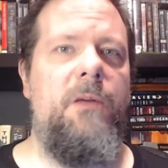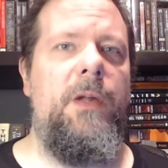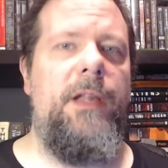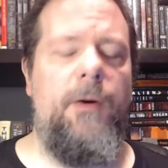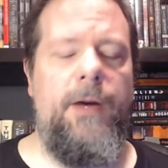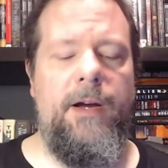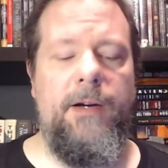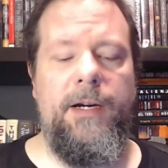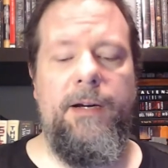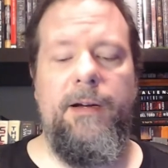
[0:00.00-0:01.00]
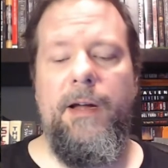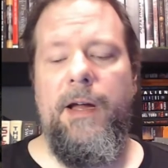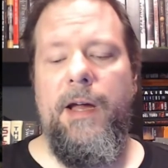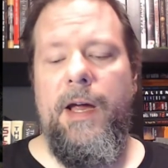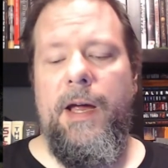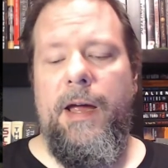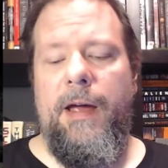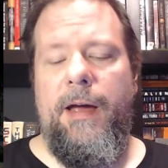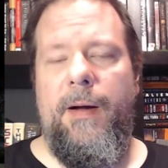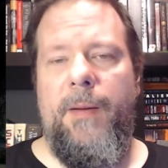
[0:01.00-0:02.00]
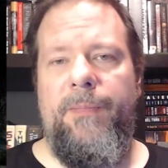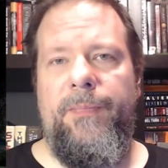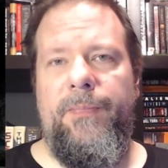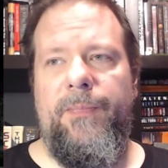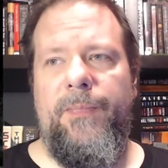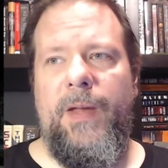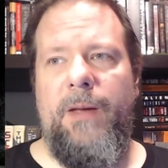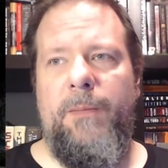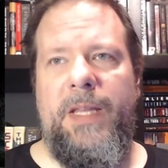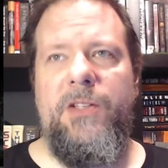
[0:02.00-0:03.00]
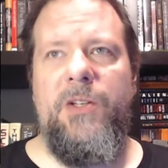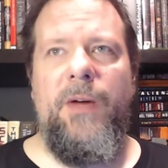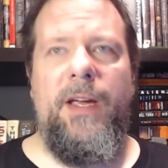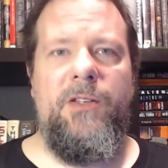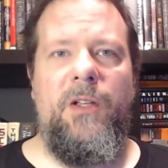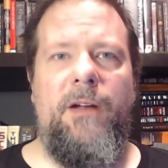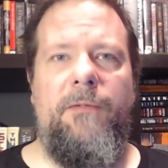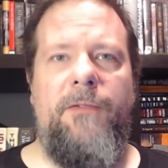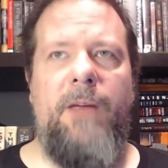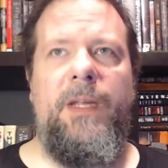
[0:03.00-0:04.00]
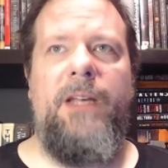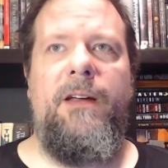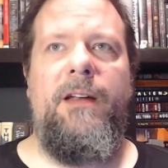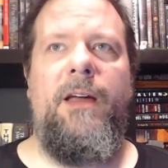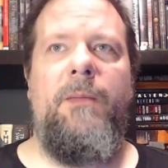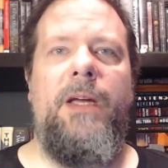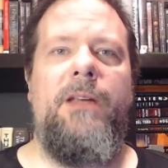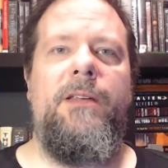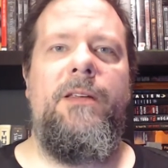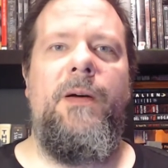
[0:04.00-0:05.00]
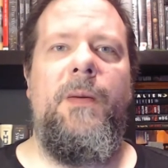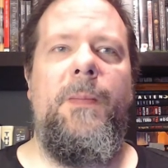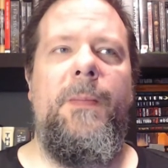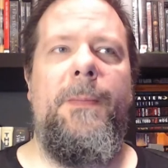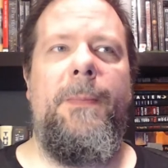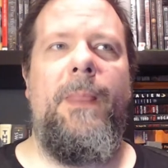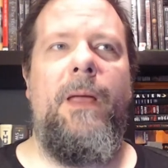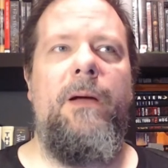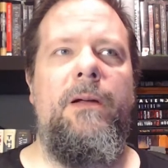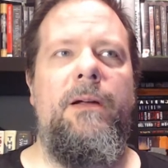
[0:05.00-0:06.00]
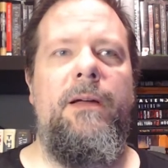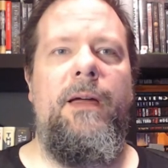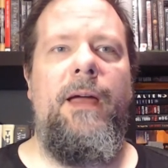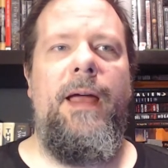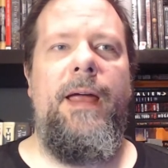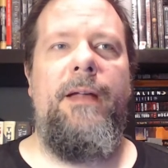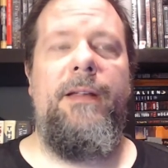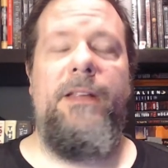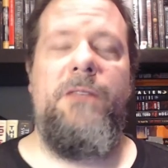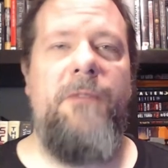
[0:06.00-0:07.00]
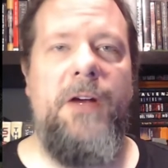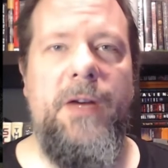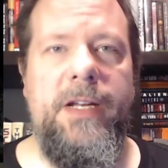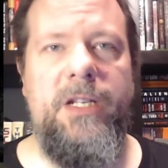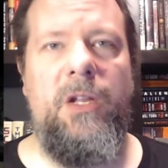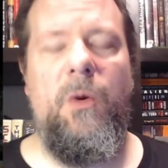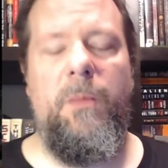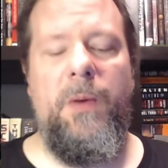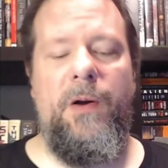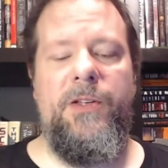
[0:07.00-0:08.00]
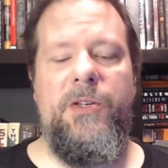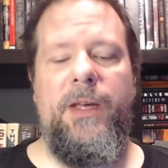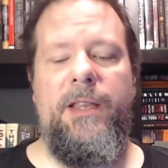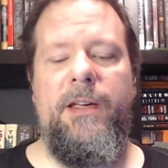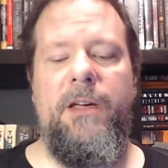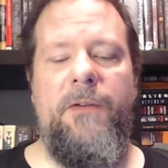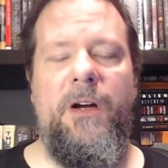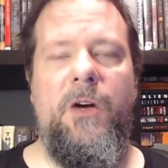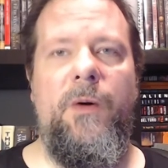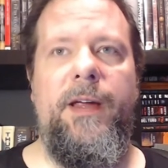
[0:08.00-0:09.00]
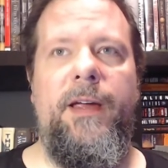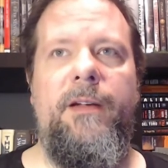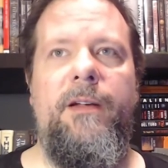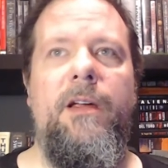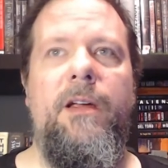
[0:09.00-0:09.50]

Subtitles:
when they were younger. But this story has a lot of family dynamics, and it's very slow burn. So I think if you're going in